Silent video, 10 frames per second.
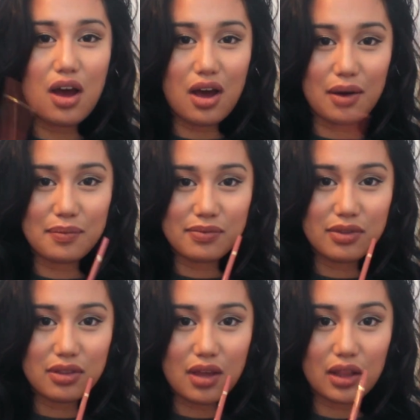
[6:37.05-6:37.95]

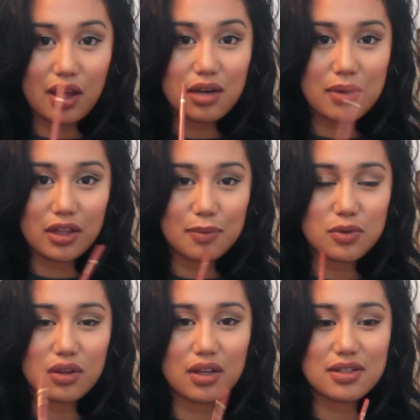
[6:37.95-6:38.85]
I line my lips
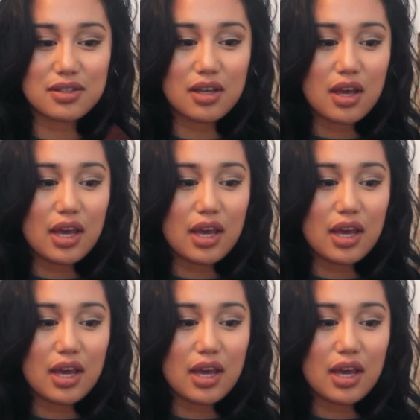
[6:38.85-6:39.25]
with this.